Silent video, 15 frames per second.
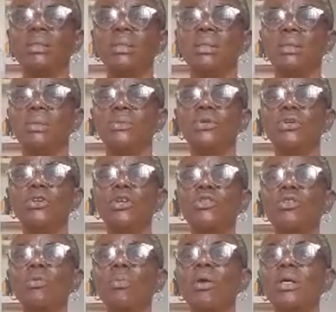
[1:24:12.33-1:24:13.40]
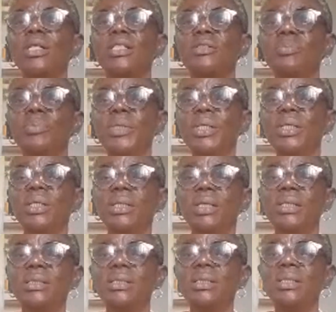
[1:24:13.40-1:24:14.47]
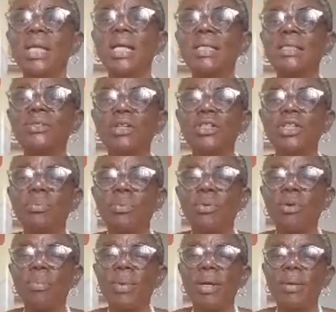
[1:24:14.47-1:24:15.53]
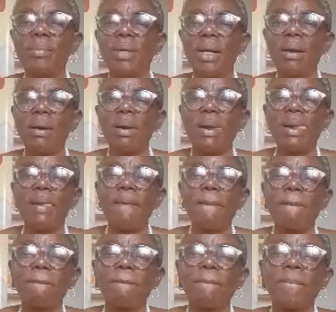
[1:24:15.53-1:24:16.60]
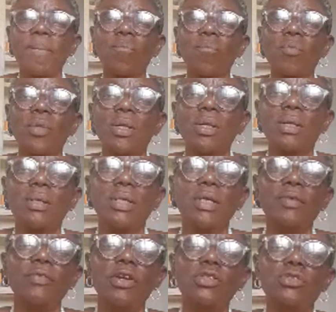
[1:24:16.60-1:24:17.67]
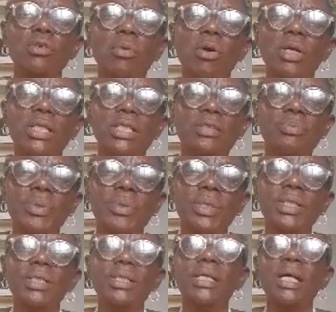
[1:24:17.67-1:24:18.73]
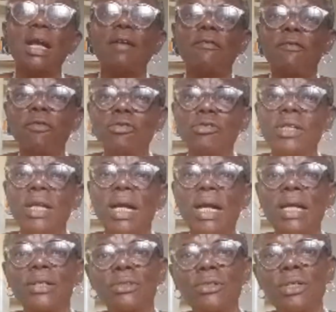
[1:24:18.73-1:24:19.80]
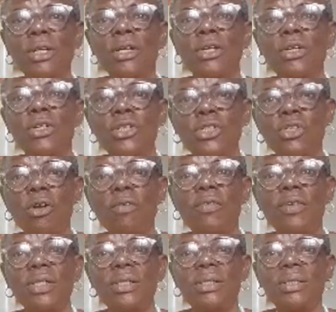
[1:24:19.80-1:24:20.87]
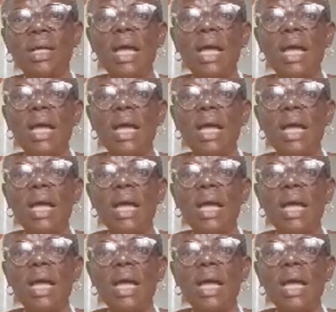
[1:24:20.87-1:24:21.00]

So your stomach is big. That is not a problem now. If your stomach is big, there are foods that can resolve it.